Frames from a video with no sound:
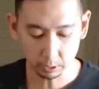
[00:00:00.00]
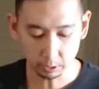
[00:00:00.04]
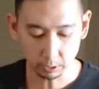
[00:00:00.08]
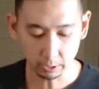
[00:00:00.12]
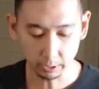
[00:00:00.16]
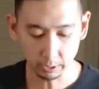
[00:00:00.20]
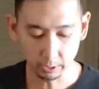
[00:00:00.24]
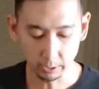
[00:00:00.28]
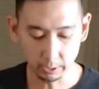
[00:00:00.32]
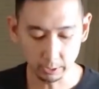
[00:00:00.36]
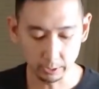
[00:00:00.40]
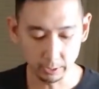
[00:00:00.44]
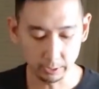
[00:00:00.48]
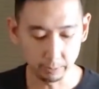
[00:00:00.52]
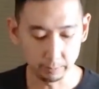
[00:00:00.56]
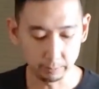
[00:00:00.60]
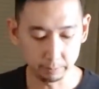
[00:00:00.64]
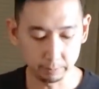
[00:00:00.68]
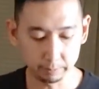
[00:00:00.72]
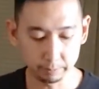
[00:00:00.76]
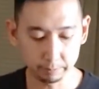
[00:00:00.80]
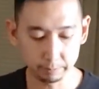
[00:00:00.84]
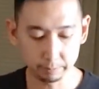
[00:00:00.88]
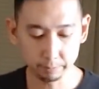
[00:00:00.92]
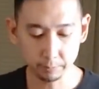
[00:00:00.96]

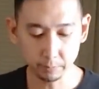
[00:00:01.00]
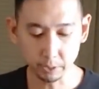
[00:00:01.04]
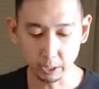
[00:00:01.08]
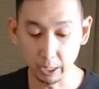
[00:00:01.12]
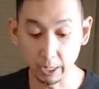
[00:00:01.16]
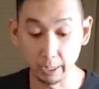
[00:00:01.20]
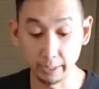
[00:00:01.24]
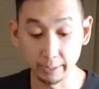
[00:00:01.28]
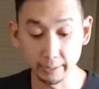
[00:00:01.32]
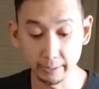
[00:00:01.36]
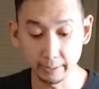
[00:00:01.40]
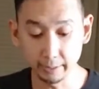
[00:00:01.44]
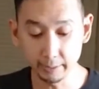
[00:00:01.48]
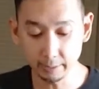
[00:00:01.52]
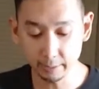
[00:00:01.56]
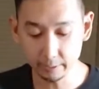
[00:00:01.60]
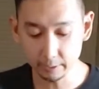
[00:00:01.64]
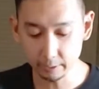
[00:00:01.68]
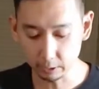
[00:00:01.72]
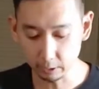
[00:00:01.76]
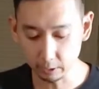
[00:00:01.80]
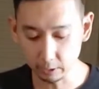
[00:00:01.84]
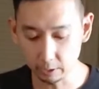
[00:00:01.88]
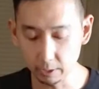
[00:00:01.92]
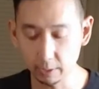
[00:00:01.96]
onions,
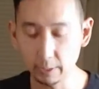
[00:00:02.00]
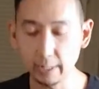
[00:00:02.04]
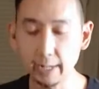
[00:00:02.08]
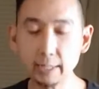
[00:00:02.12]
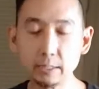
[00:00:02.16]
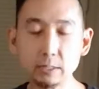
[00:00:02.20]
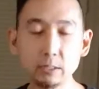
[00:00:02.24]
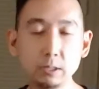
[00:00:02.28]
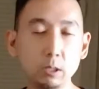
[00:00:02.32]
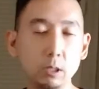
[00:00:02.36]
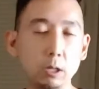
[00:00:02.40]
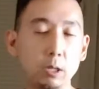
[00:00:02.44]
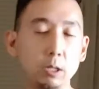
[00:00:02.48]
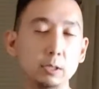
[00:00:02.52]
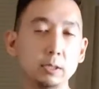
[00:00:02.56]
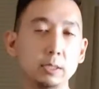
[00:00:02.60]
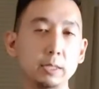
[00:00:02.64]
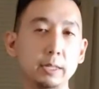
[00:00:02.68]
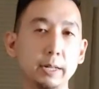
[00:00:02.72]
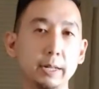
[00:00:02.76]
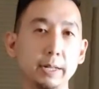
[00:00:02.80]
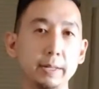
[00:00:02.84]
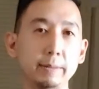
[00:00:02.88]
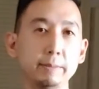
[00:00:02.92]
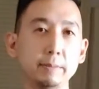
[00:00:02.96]
they're going to last a long
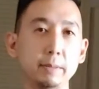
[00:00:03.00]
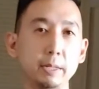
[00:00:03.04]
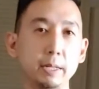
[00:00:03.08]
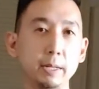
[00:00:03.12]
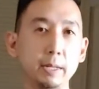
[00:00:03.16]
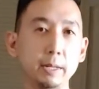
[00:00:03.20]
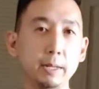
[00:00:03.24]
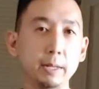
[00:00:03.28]
time.